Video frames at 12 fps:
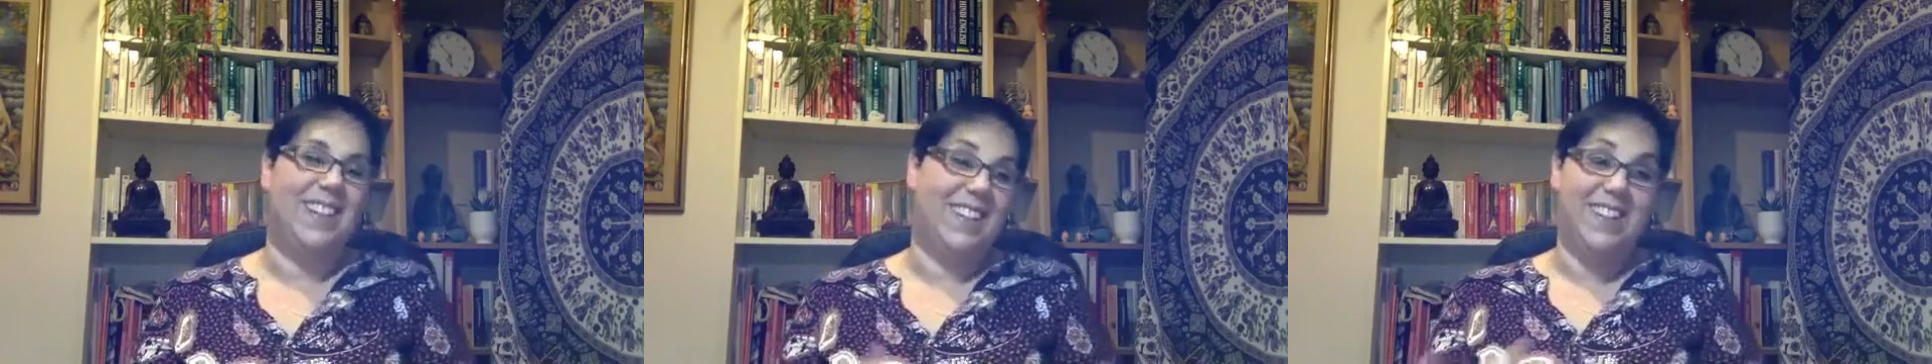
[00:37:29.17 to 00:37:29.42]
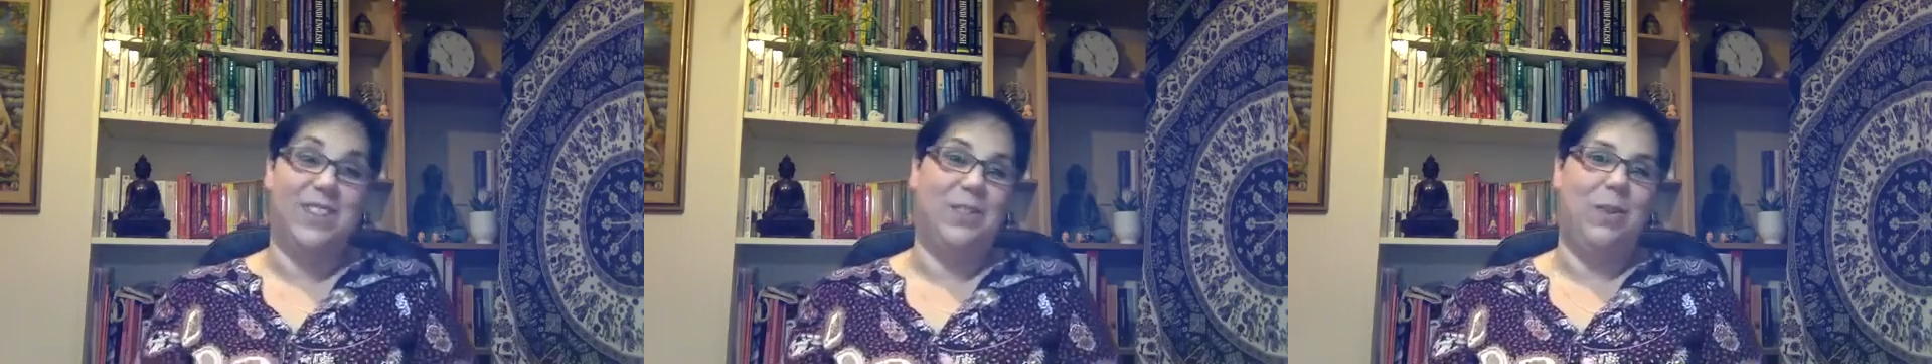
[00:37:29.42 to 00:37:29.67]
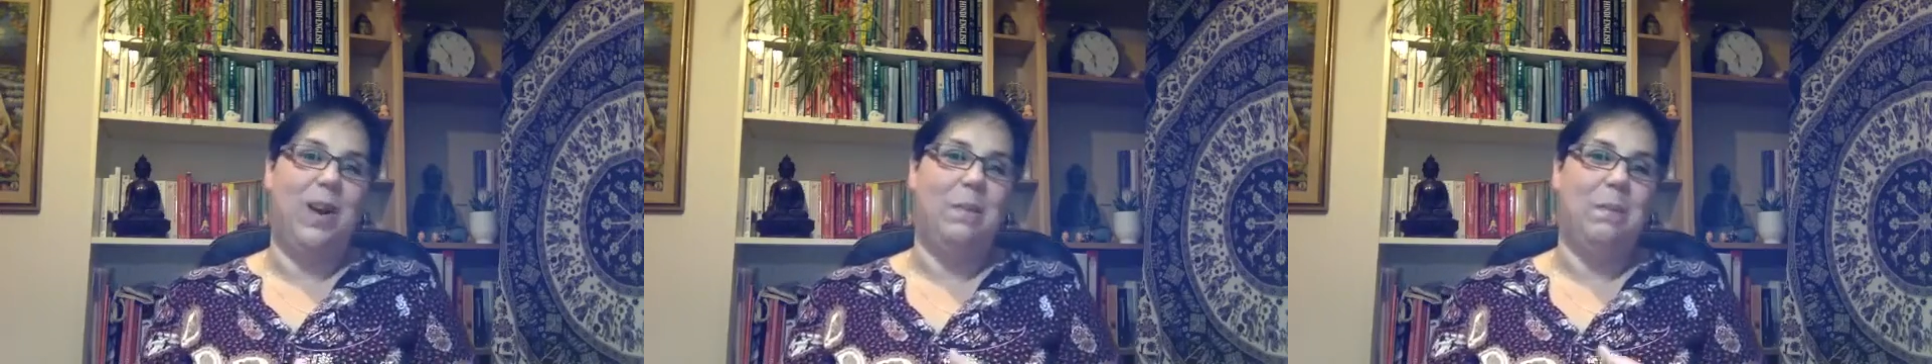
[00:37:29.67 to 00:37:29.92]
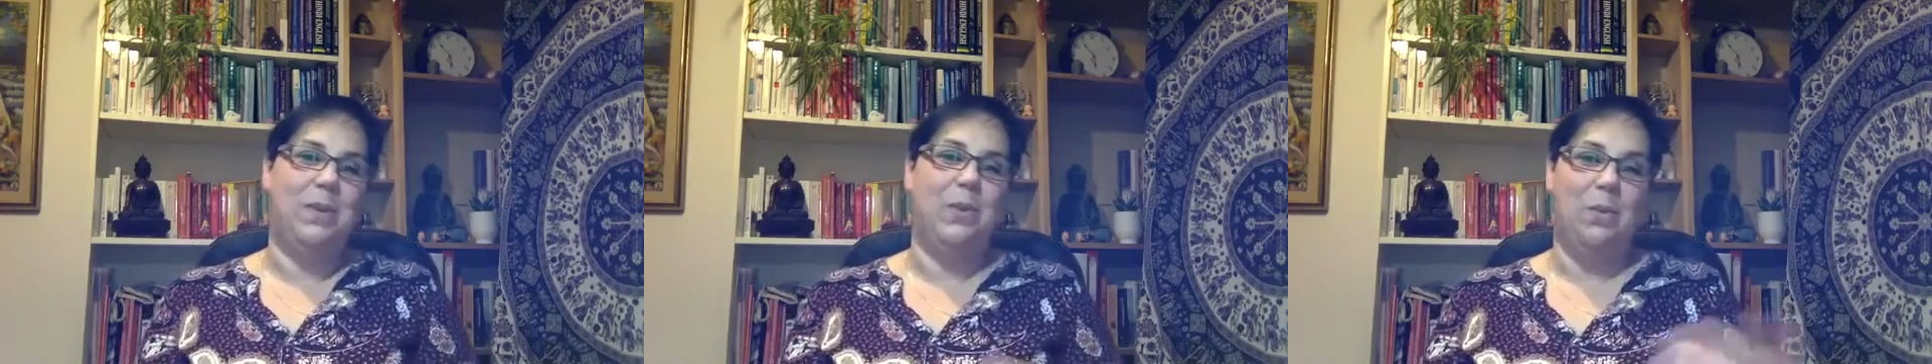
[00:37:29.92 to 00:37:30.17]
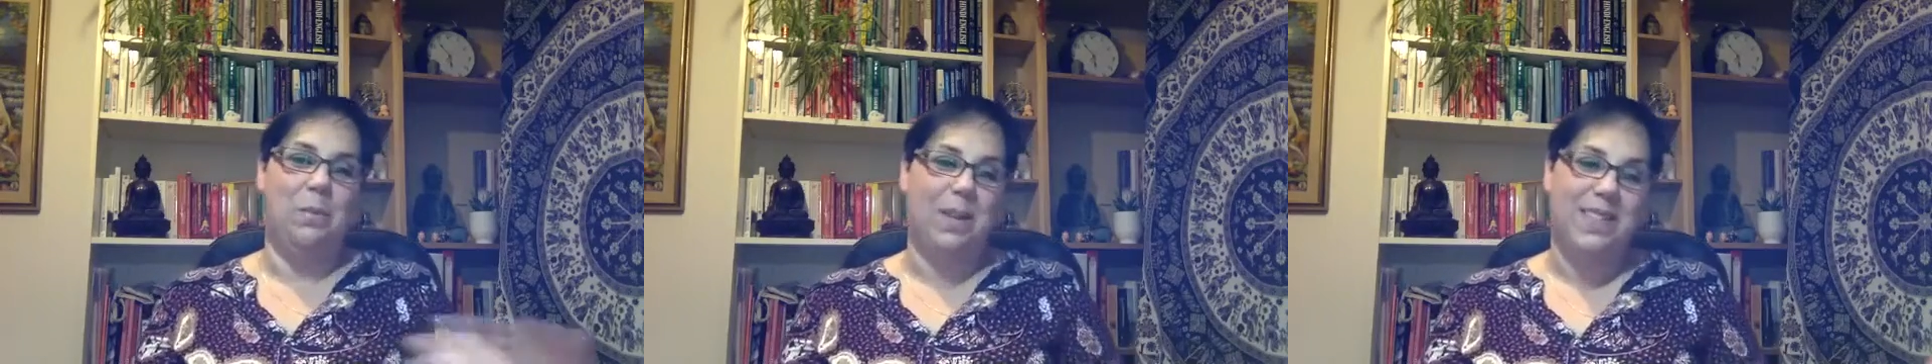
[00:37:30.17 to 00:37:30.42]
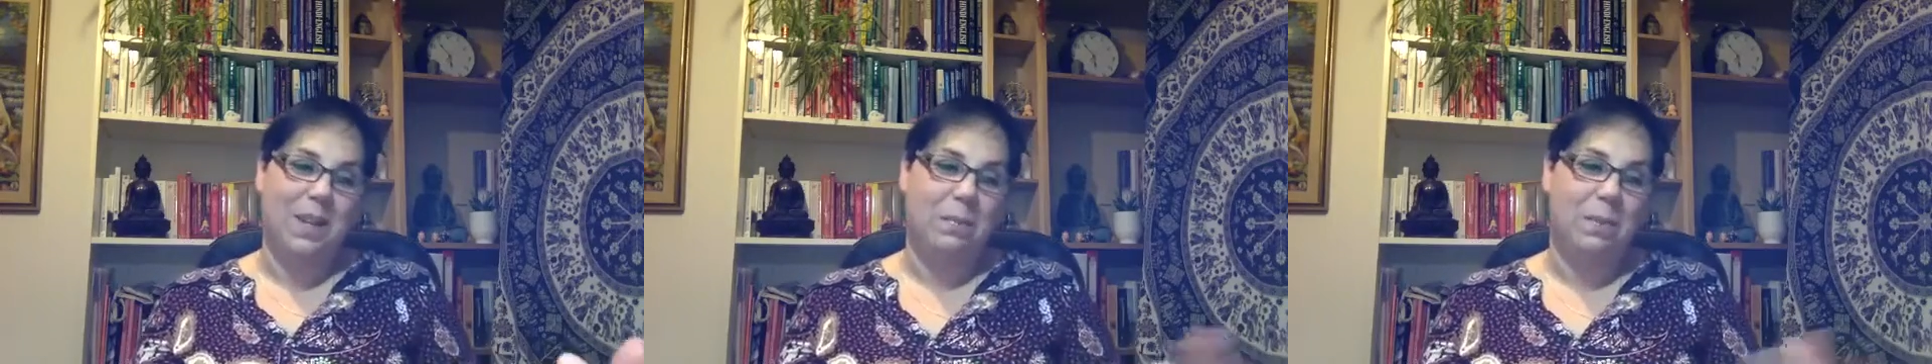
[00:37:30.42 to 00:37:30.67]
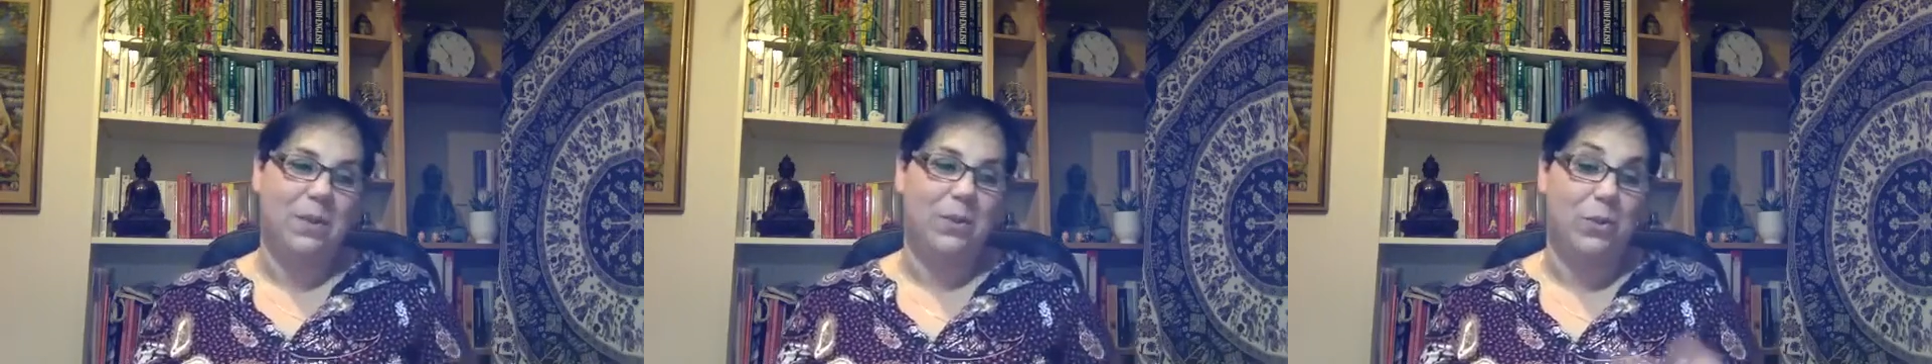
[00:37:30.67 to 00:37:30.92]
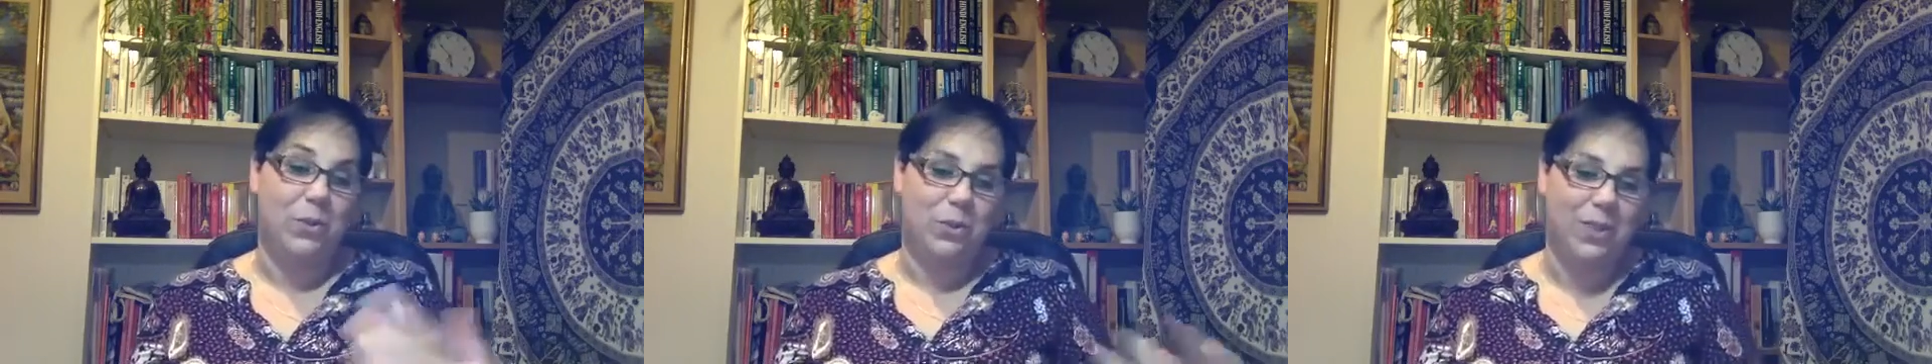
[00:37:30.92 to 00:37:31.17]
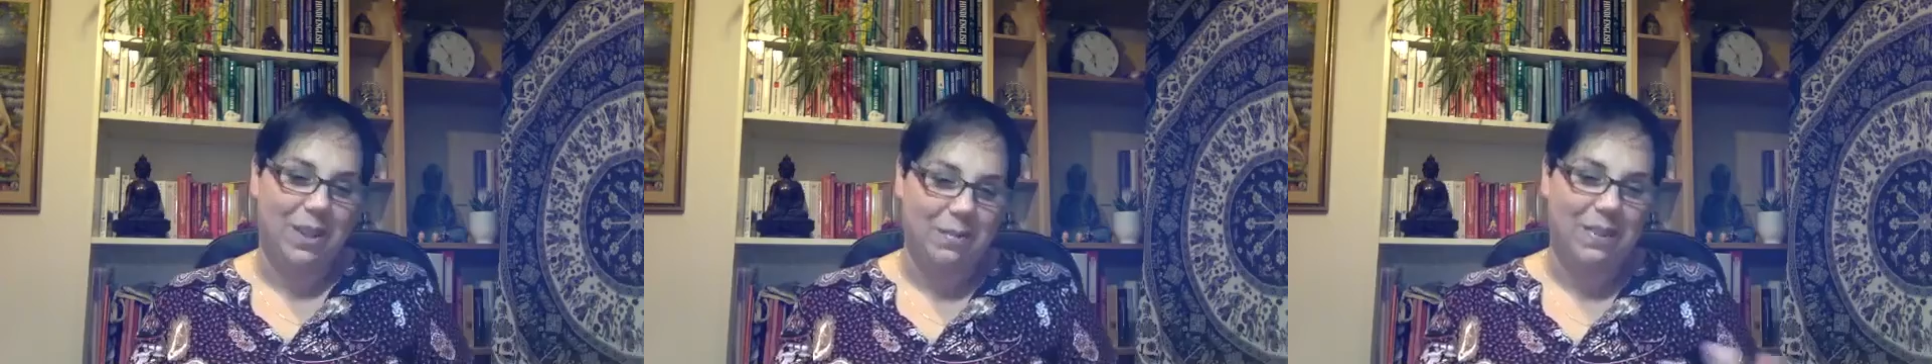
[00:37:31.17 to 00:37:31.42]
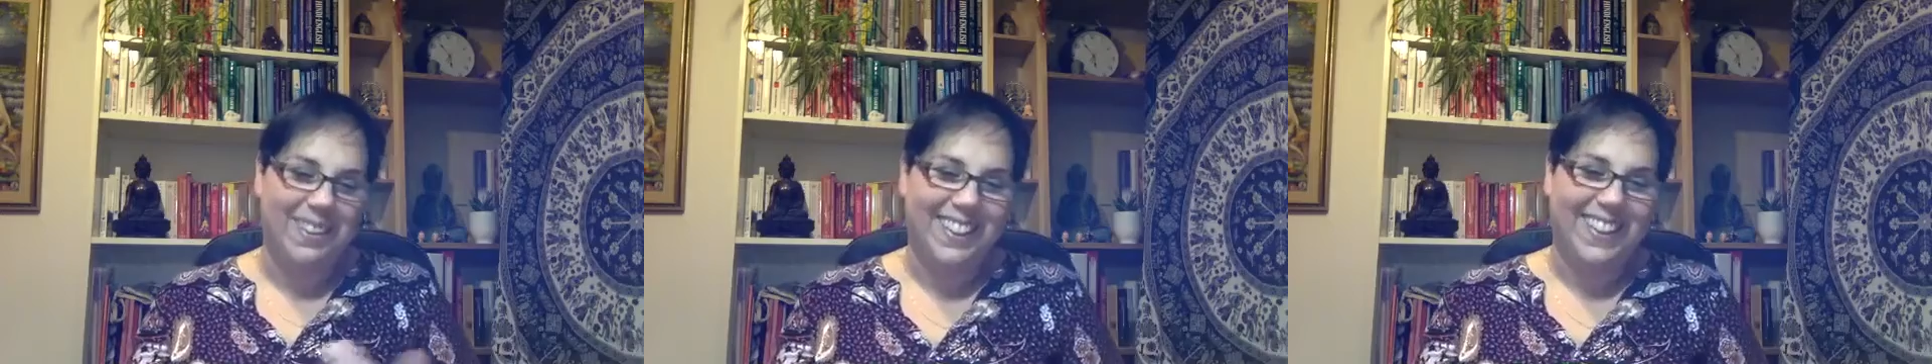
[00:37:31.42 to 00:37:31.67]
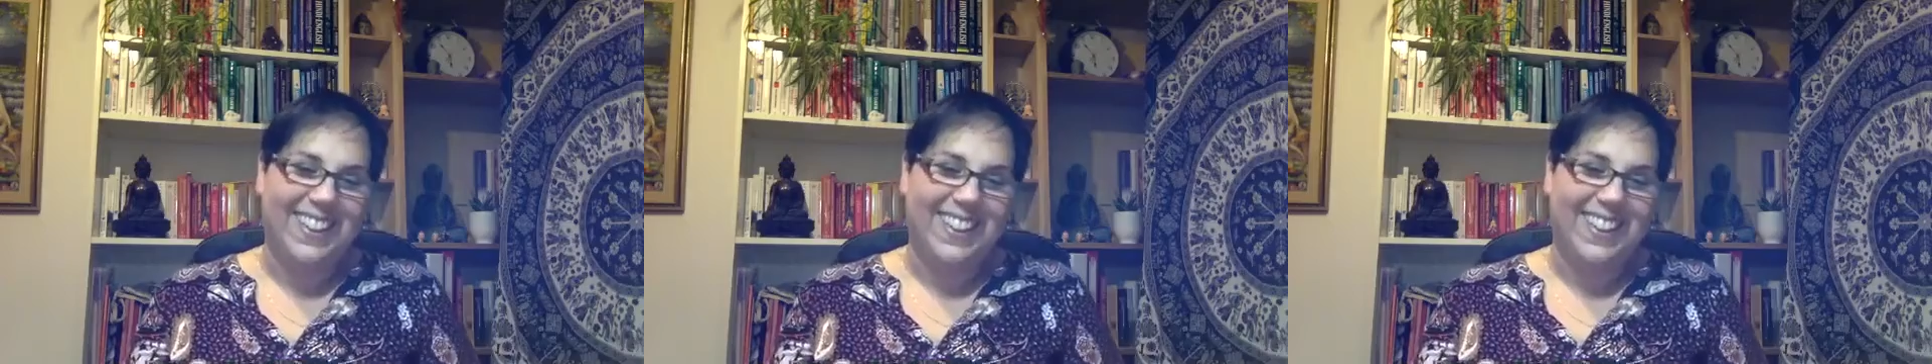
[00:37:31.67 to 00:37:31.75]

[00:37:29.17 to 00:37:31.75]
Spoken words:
needs to happen or must happen or should happen,